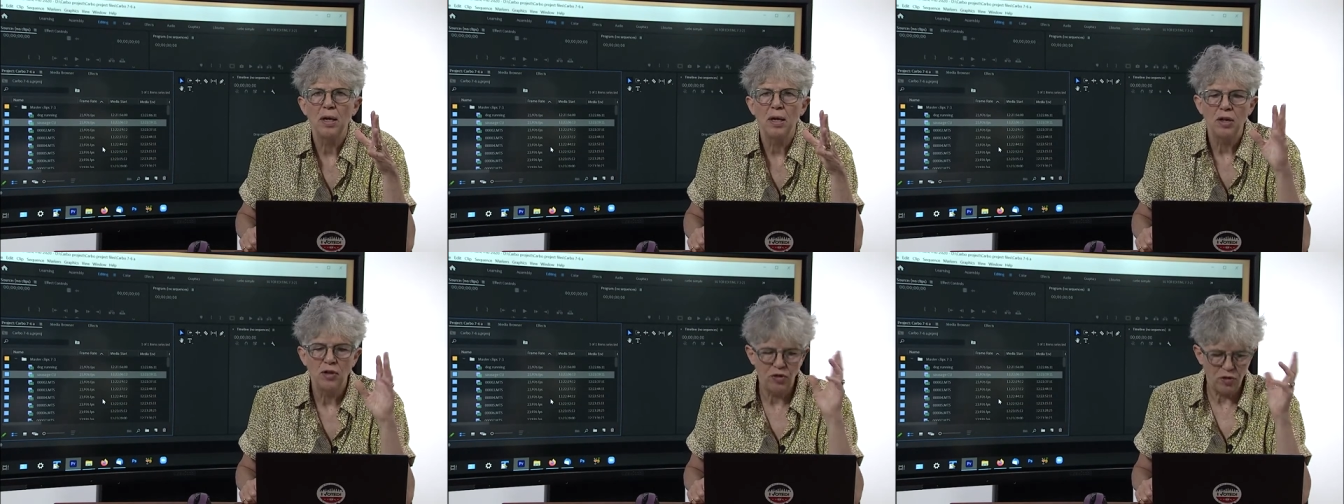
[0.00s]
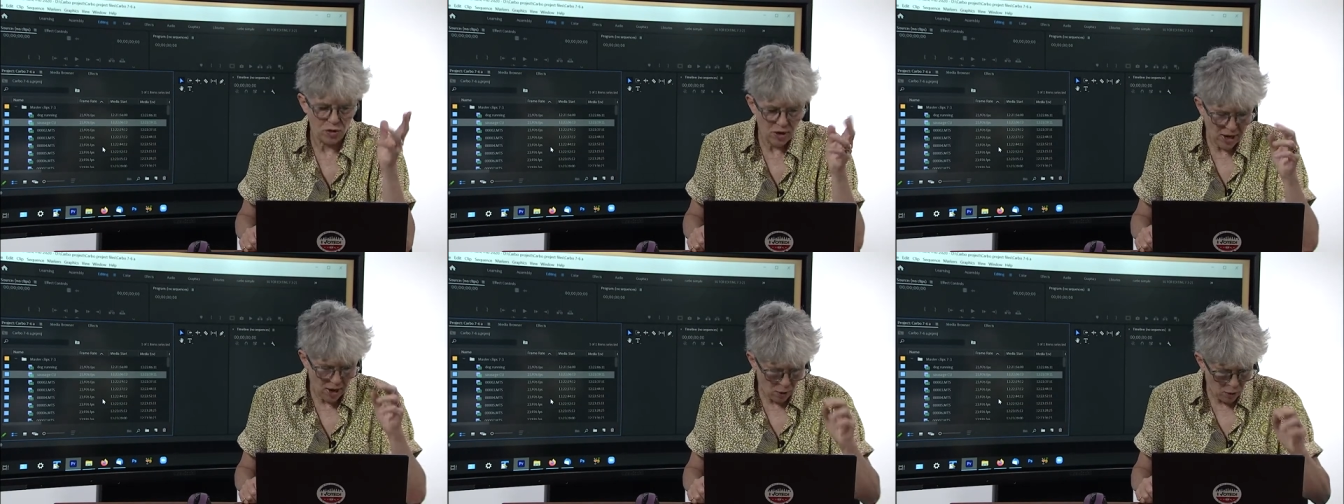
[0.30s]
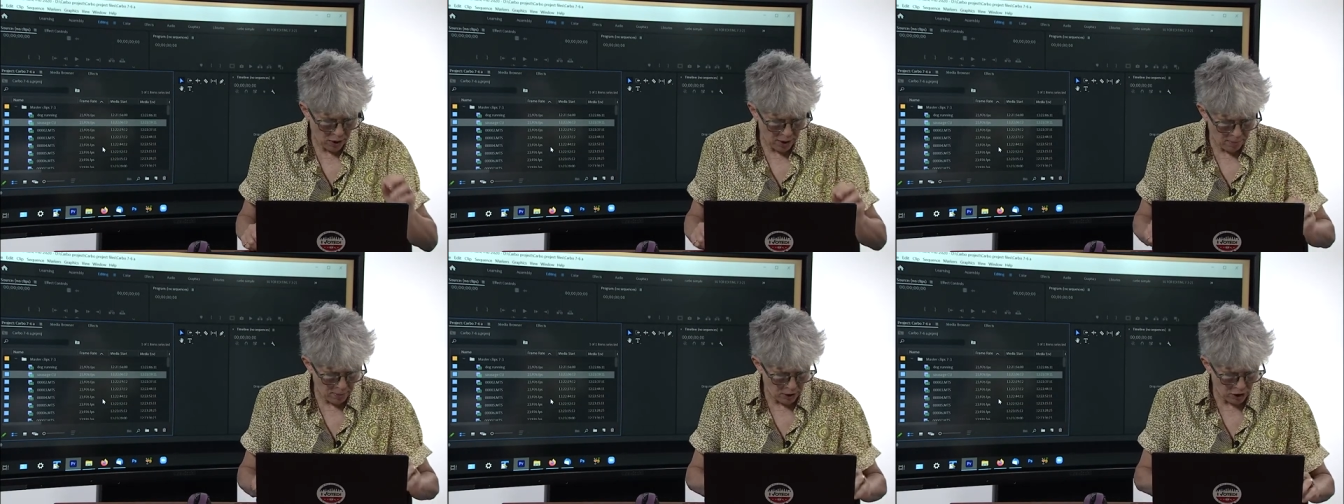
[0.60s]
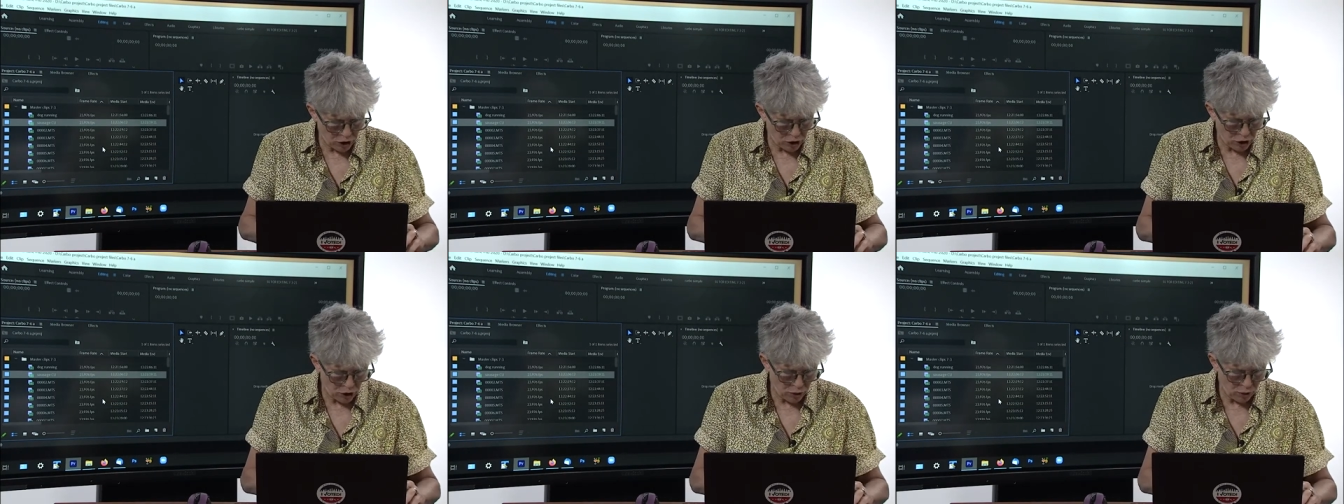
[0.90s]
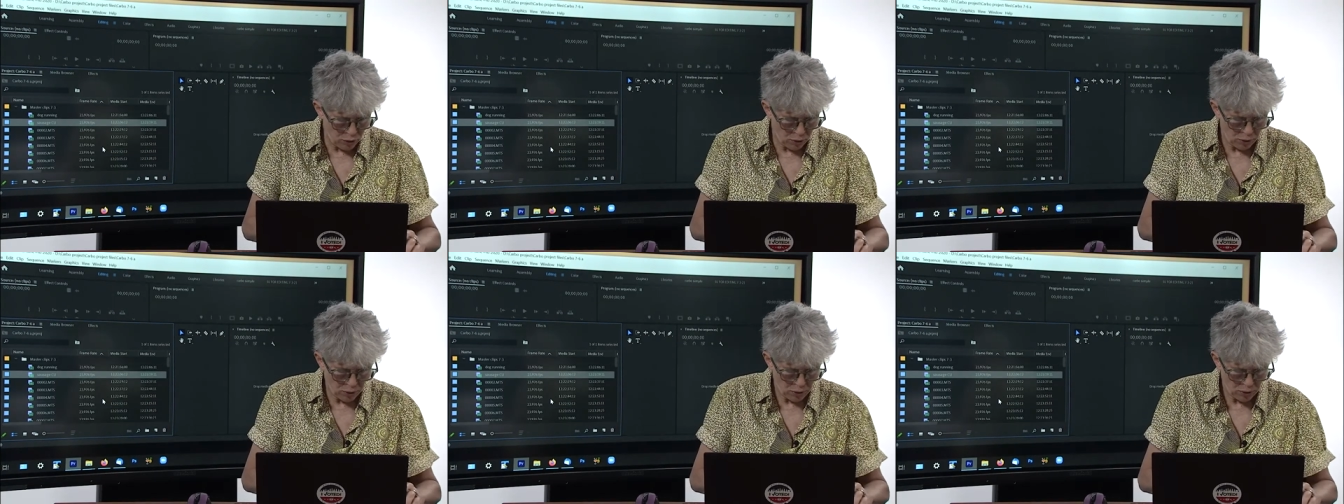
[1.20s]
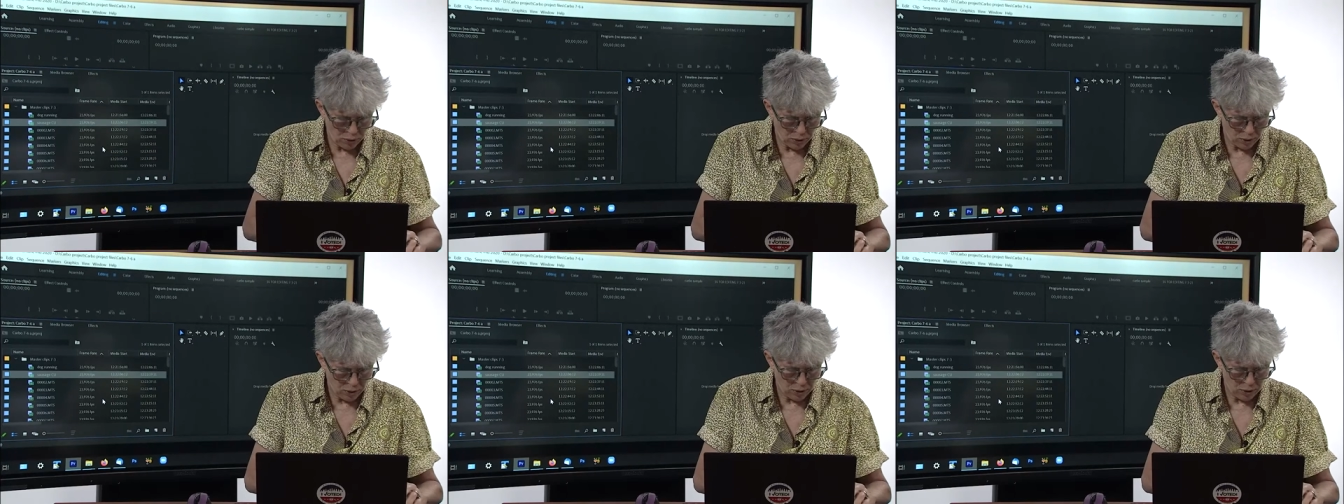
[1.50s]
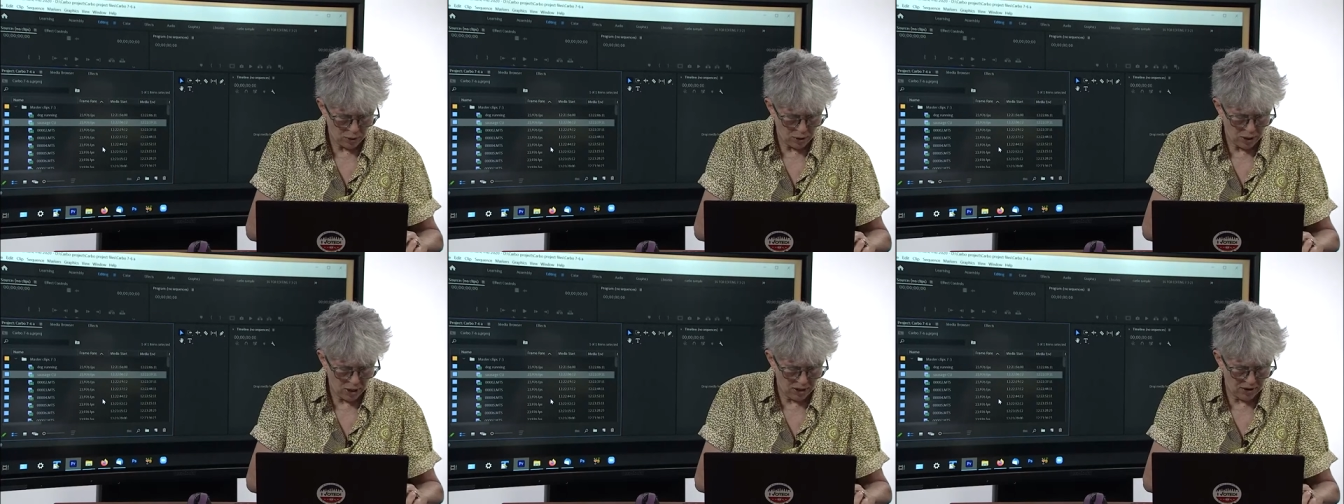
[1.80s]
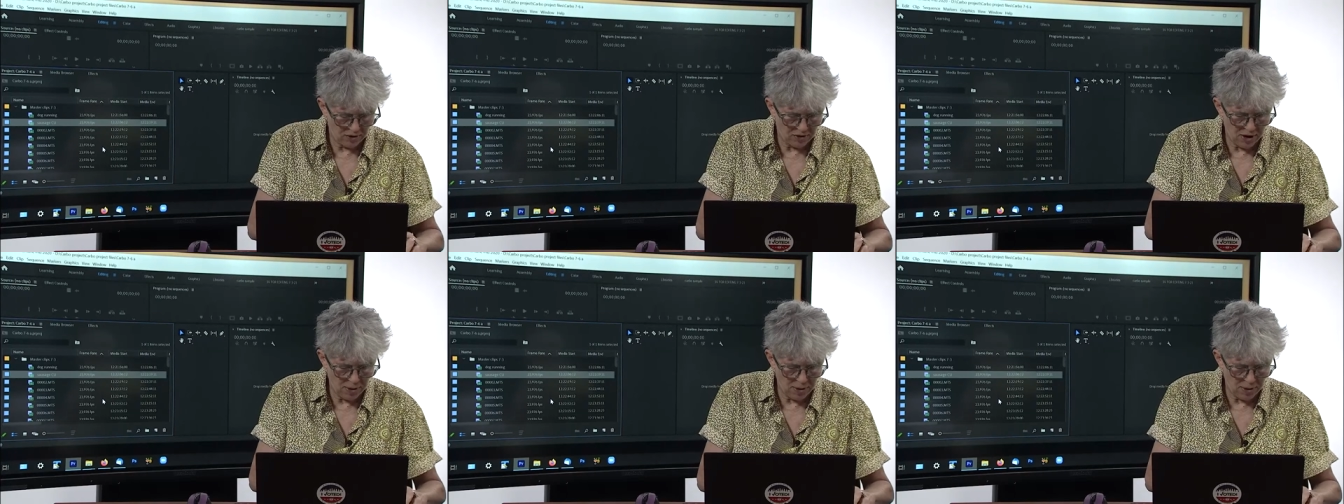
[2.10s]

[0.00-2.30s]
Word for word: So now what I'm going to do is